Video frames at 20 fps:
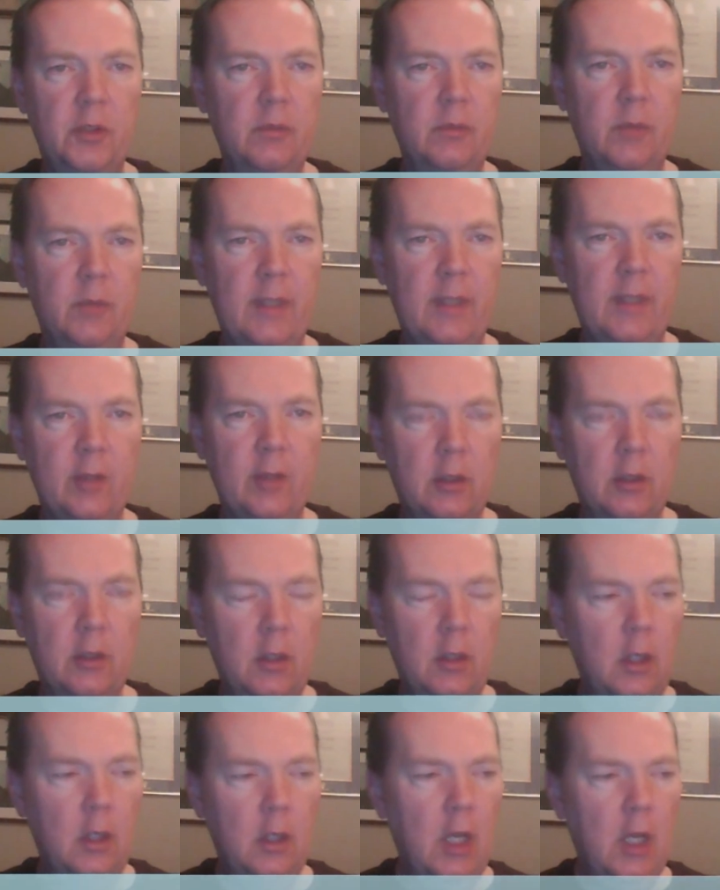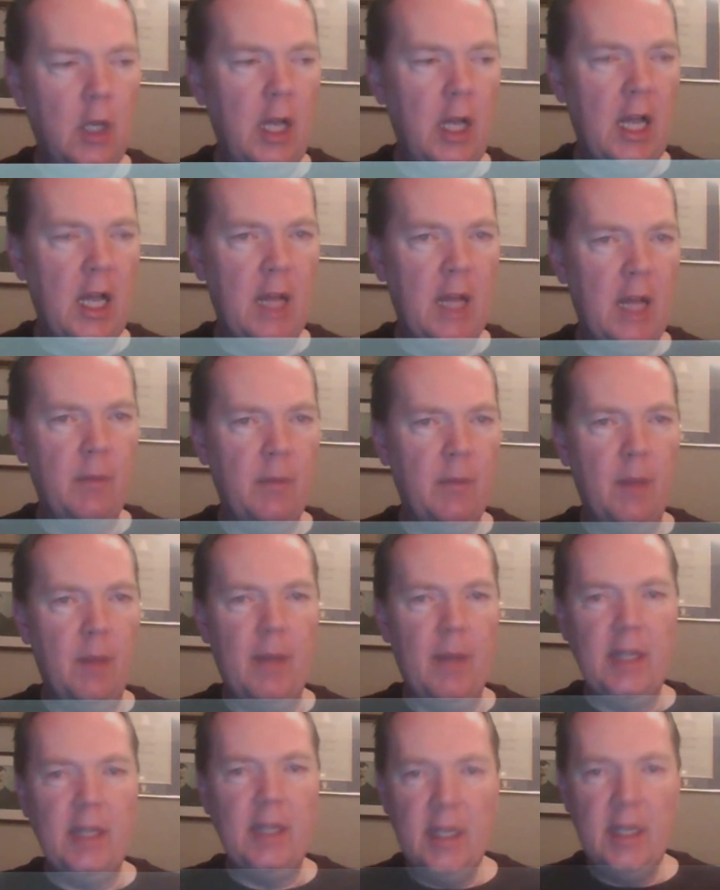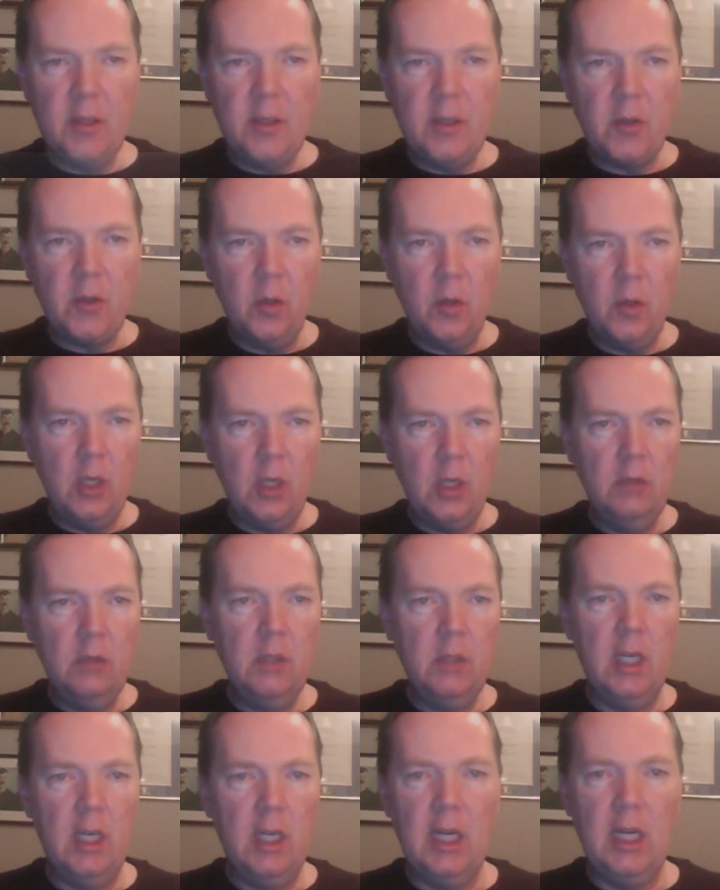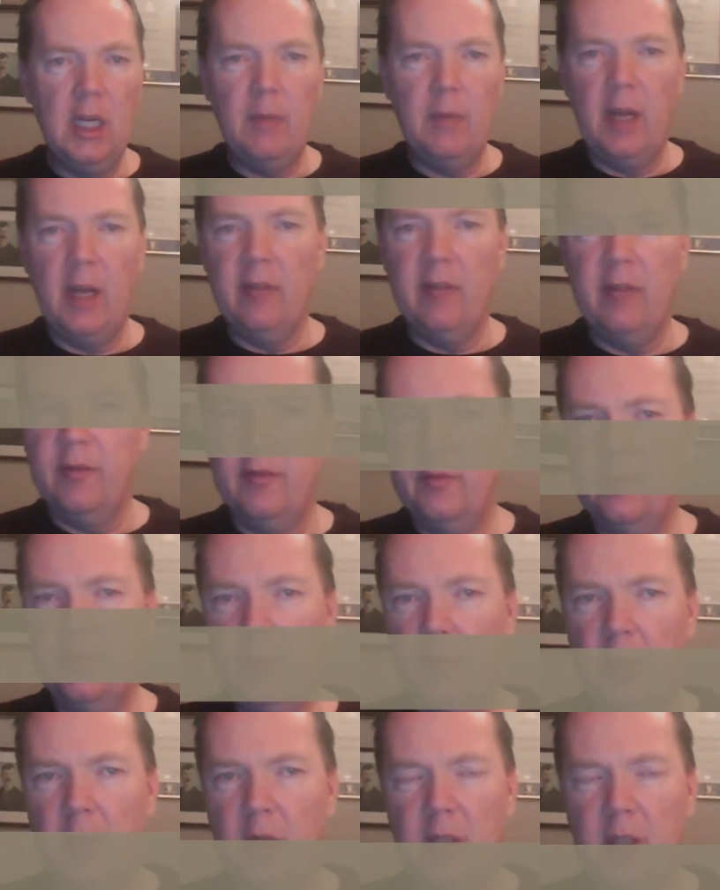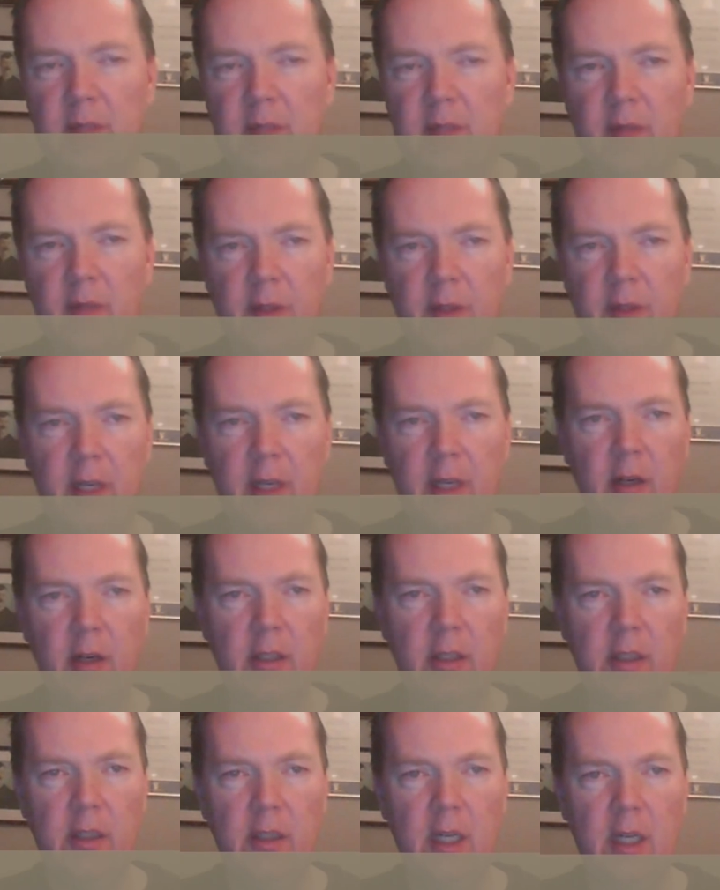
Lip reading: whatever. My knees are sore. I've put on some Voltaren